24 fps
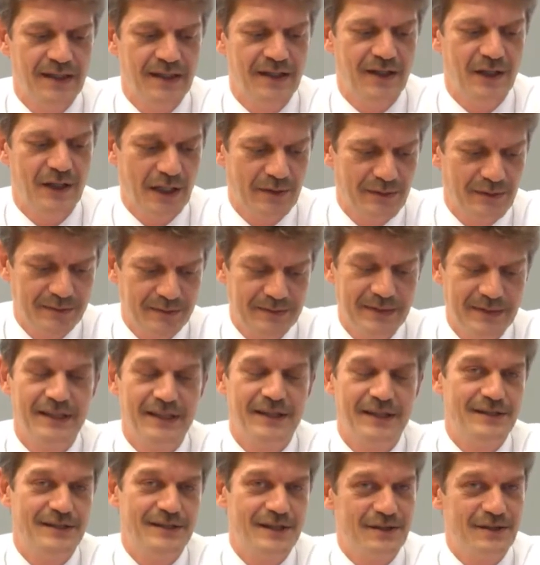However,
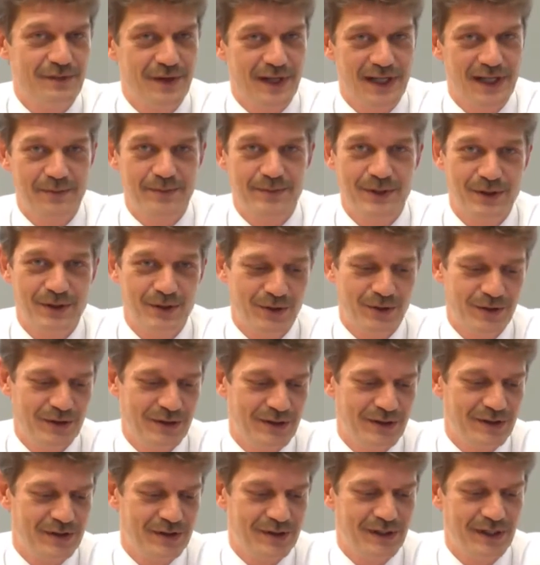this is far
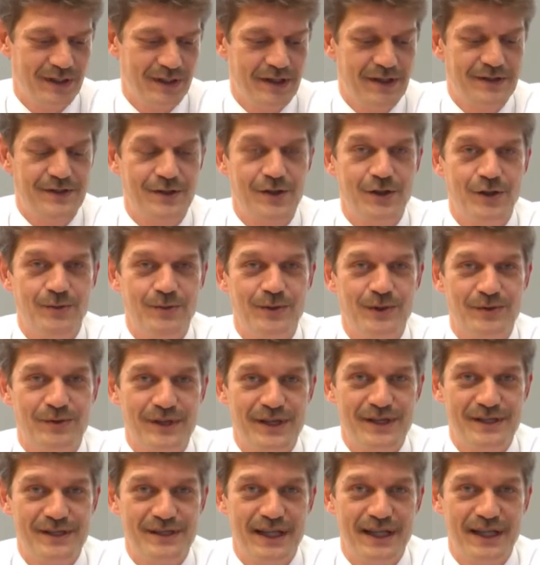beyond uh, the scope of
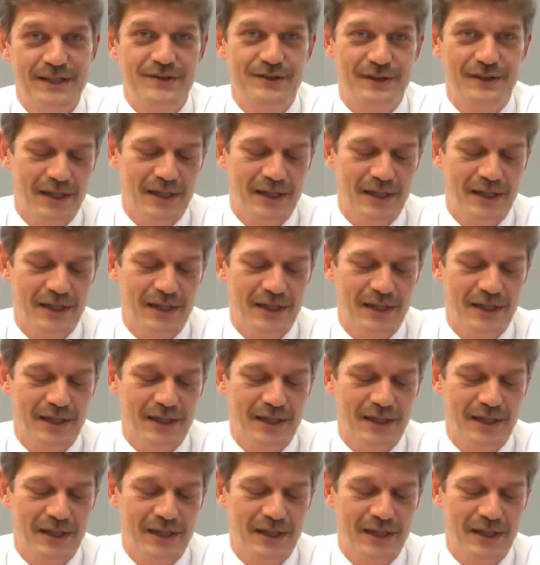this lecture.